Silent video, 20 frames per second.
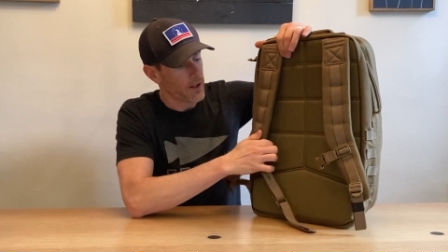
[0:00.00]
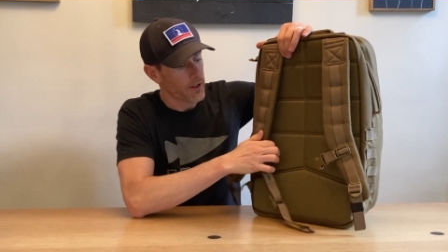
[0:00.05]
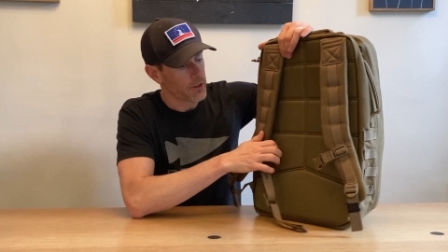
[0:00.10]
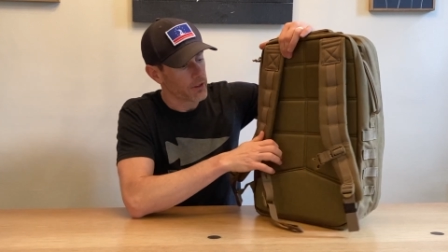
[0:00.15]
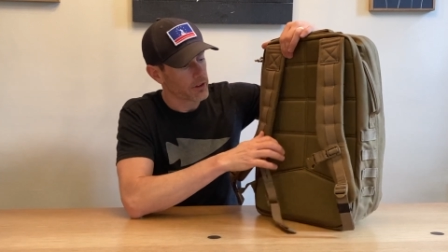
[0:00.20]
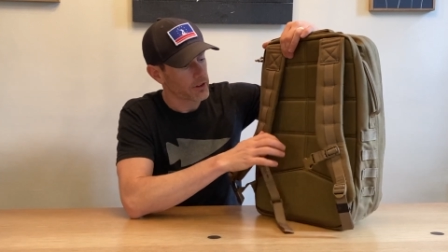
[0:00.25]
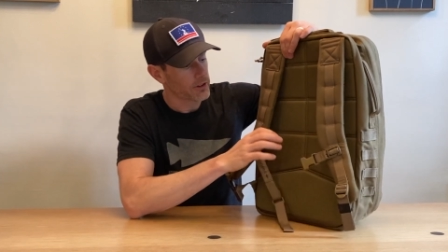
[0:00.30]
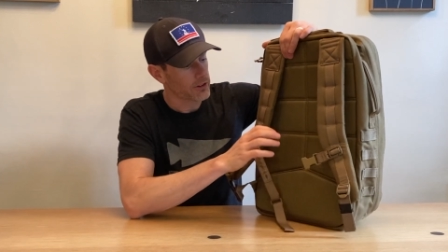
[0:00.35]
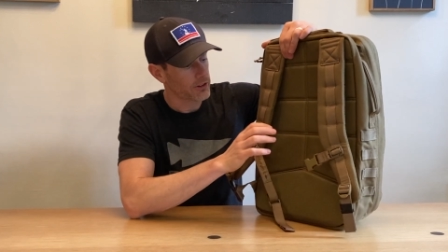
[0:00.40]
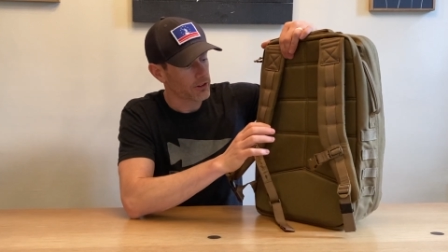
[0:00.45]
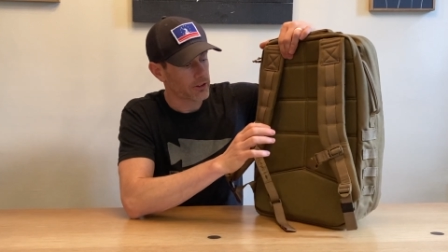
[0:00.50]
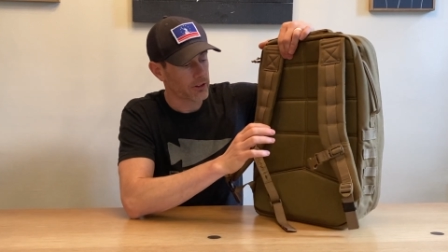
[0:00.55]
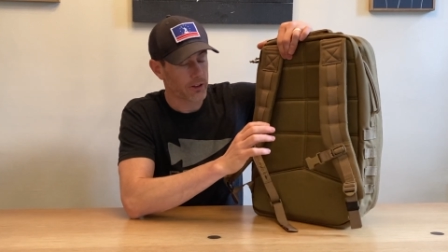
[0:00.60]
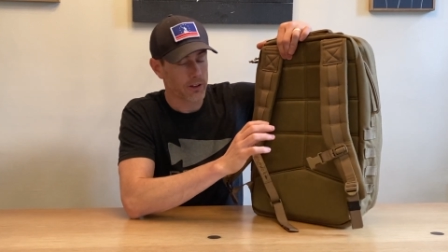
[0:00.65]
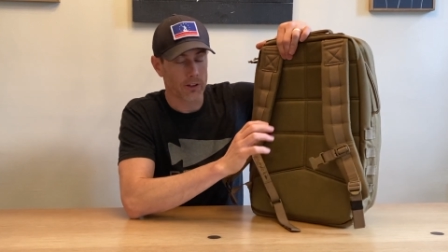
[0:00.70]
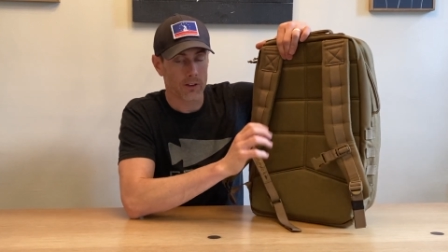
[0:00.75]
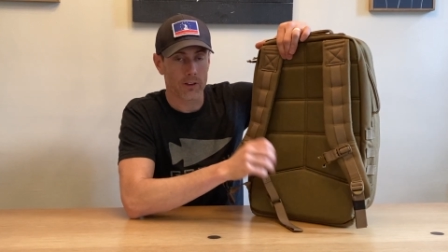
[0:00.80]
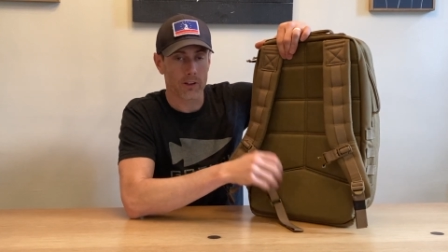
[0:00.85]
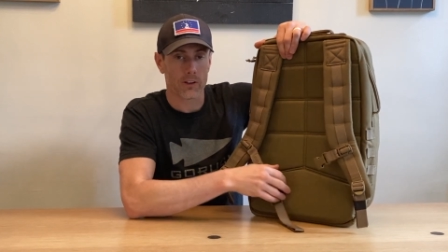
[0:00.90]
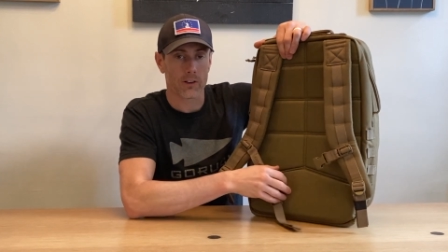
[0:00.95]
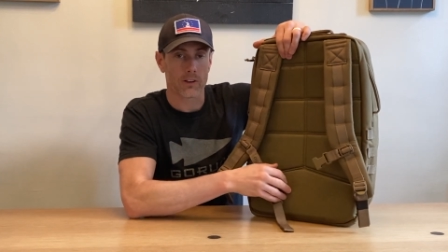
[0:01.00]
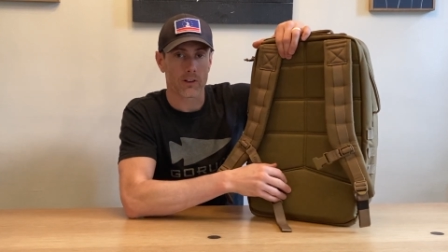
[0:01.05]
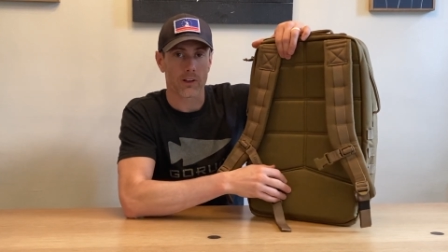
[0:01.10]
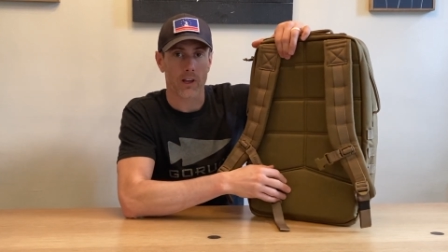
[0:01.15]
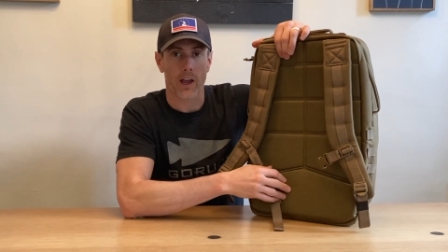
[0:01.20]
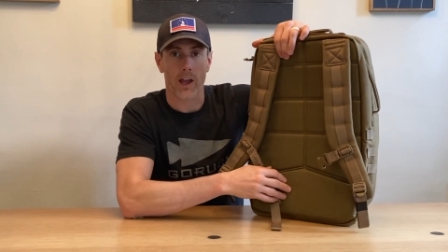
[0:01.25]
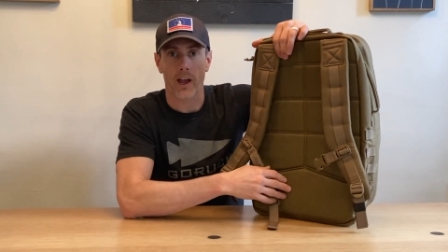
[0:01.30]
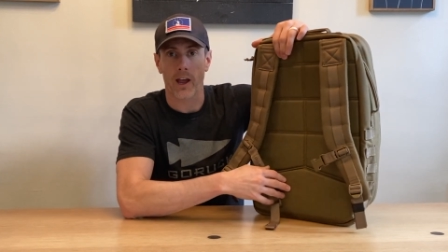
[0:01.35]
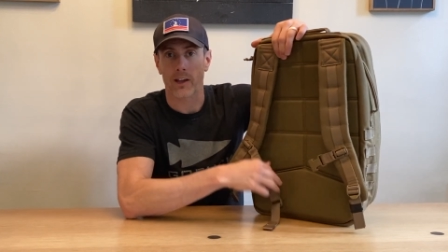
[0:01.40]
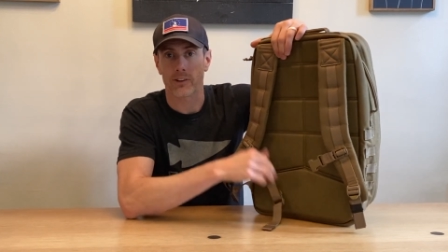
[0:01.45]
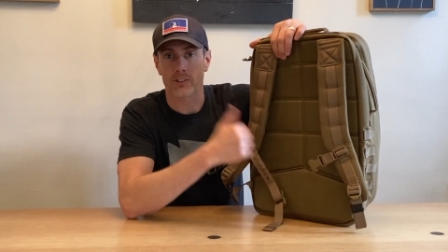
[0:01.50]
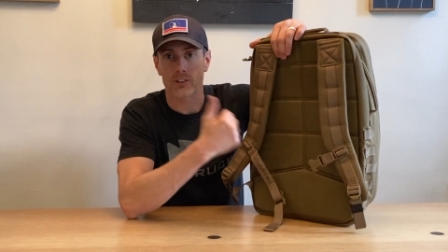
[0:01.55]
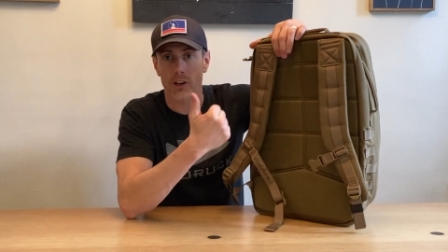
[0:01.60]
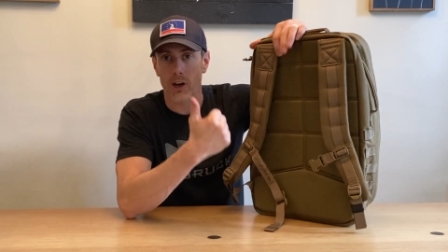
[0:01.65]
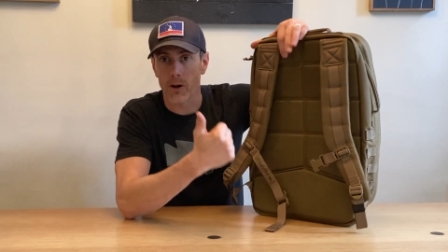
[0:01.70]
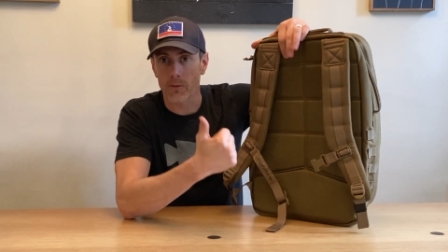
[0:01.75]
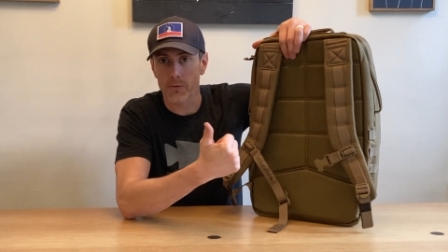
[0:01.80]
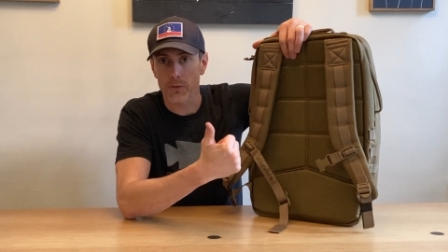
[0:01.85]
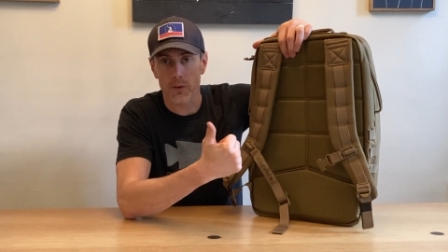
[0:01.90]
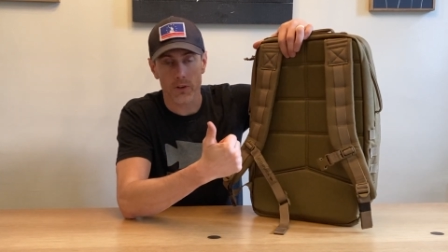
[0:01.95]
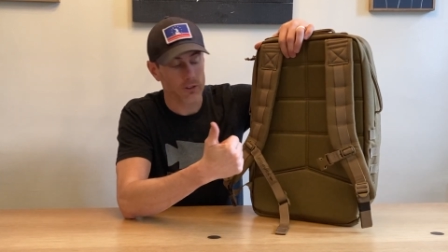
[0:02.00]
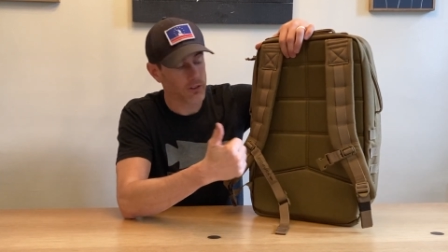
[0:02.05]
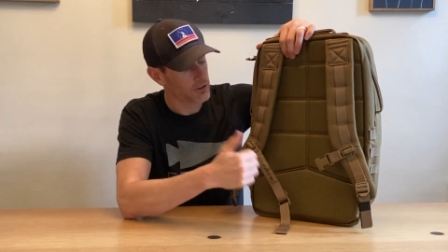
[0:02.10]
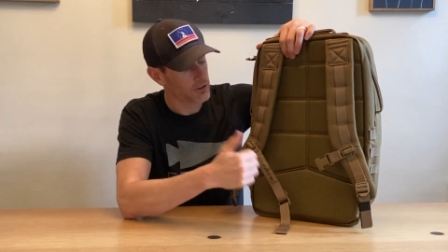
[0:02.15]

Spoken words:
This adds comfort.